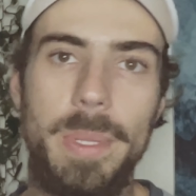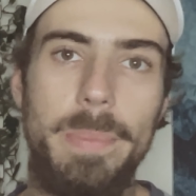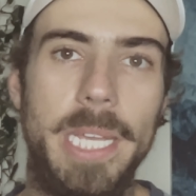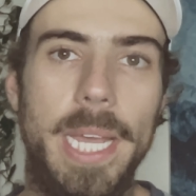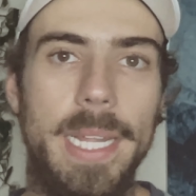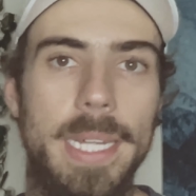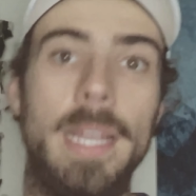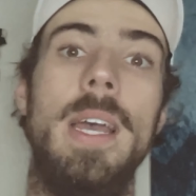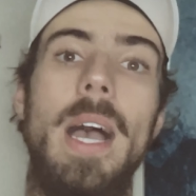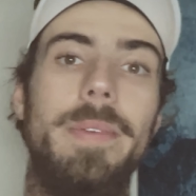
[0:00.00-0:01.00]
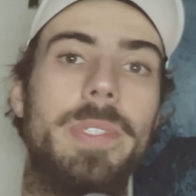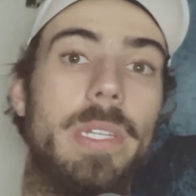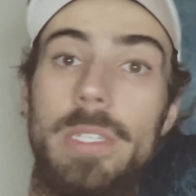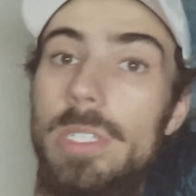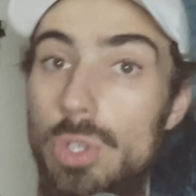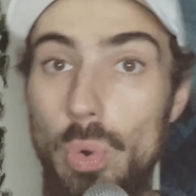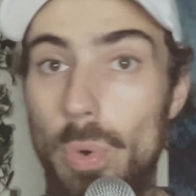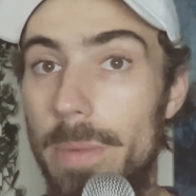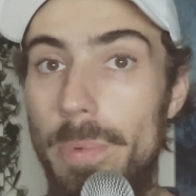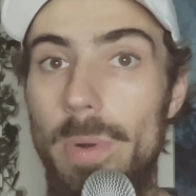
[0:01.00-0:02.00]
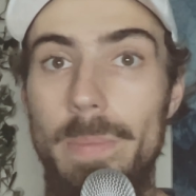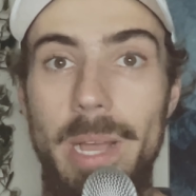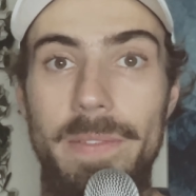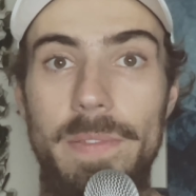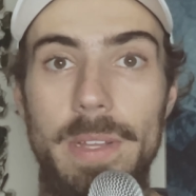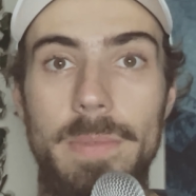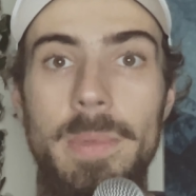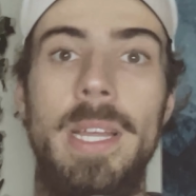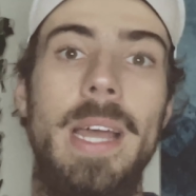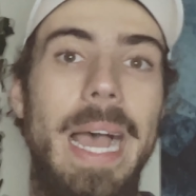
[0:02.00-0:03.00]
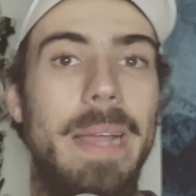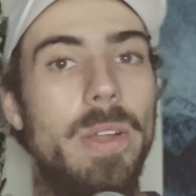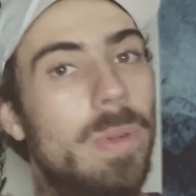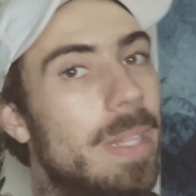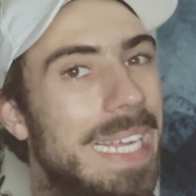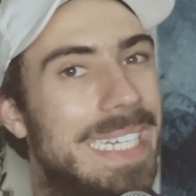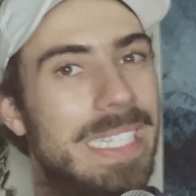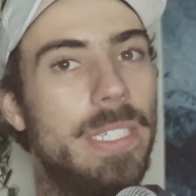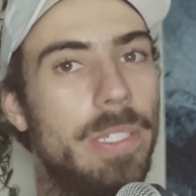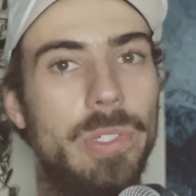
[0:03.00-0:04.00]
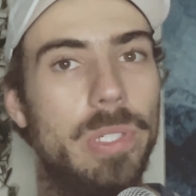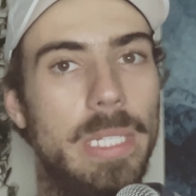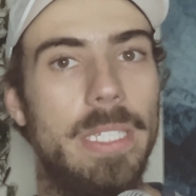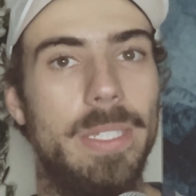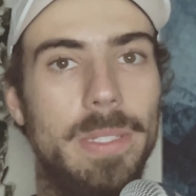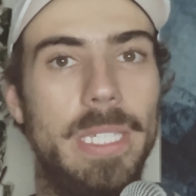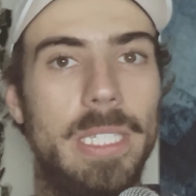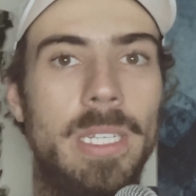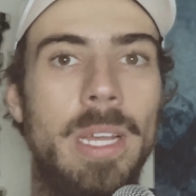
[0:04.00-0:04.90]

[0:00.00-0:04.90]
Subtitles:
beginning I was going to storyboard my film. I don't like to usually do this,